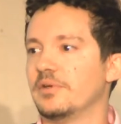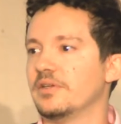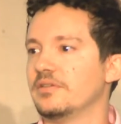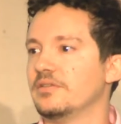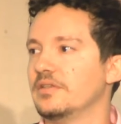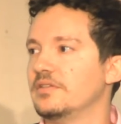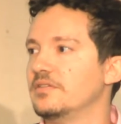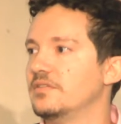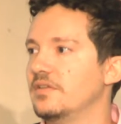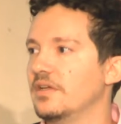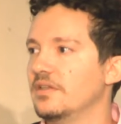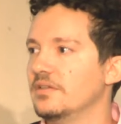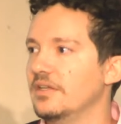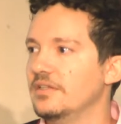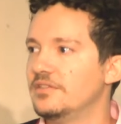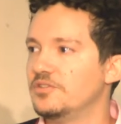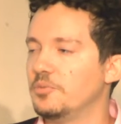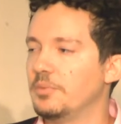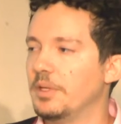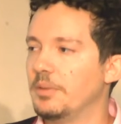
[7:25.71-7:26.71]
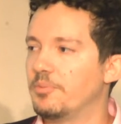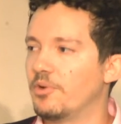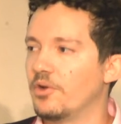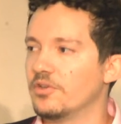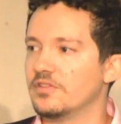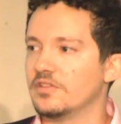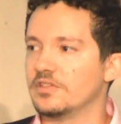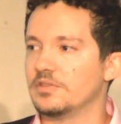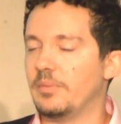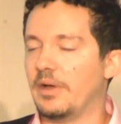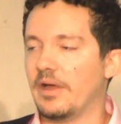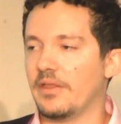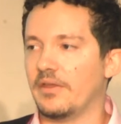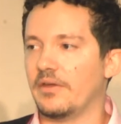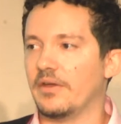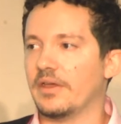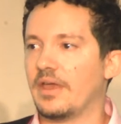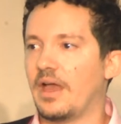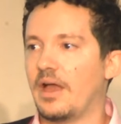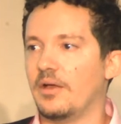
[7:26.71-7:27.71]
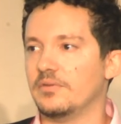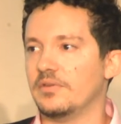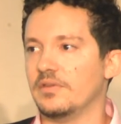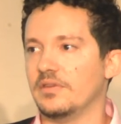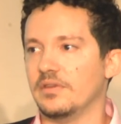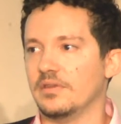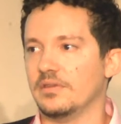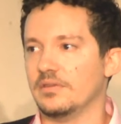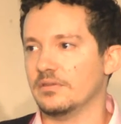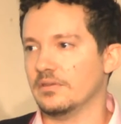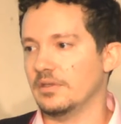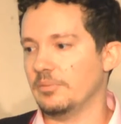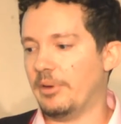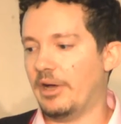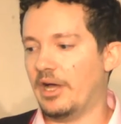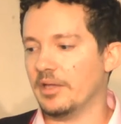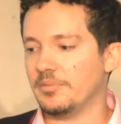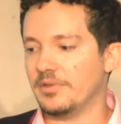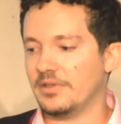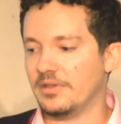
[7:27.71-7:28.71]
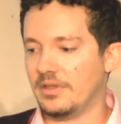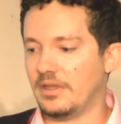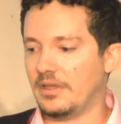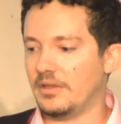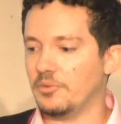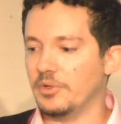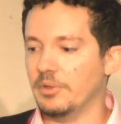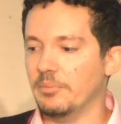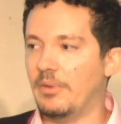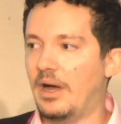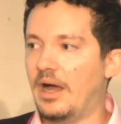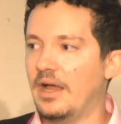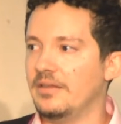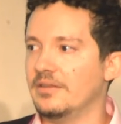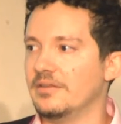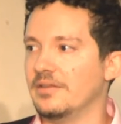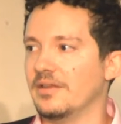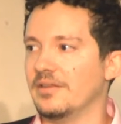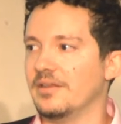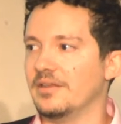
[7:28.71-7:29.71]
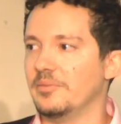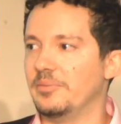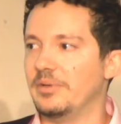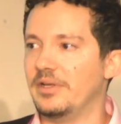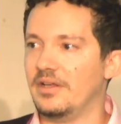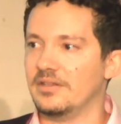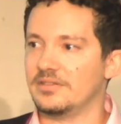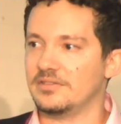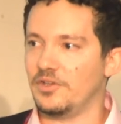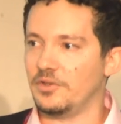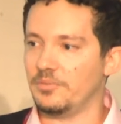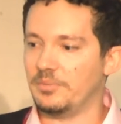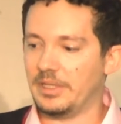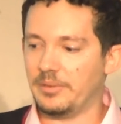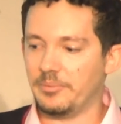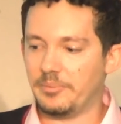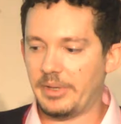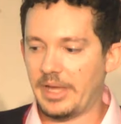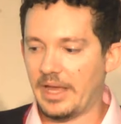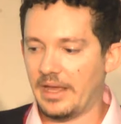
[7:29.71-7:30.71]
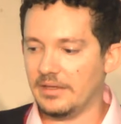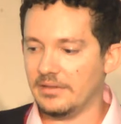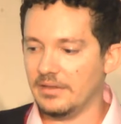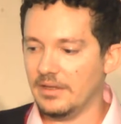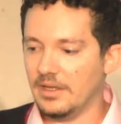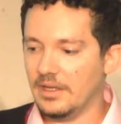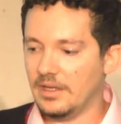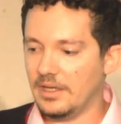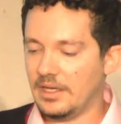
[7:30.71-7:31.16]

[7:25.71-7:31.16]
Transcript: but it still needs to be processed by their accounting department, and a reminder that the bill has not been paid,